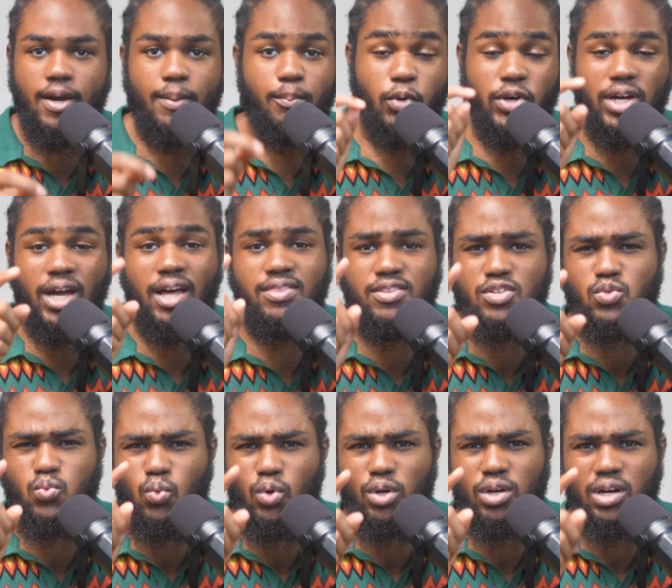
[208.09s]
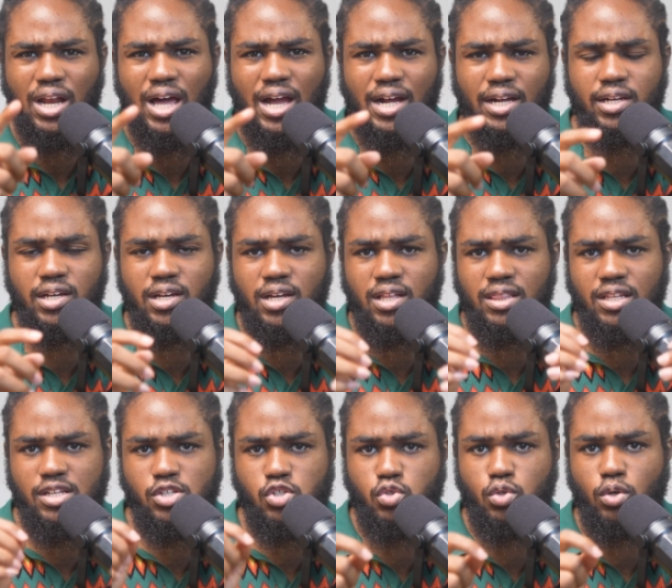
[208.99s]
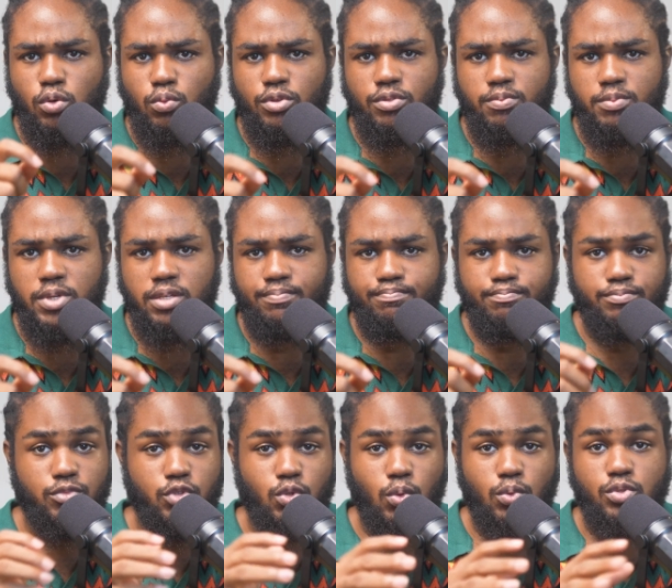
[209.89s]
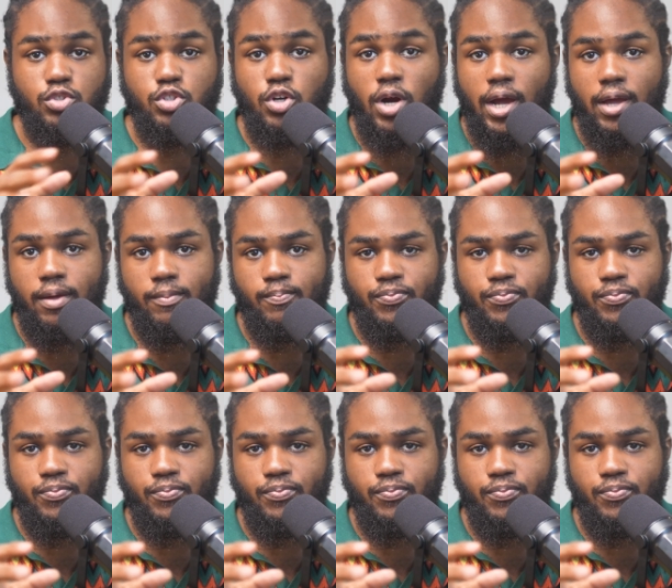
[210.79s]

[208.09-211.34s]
But he had this one line that stuck with me: don't try.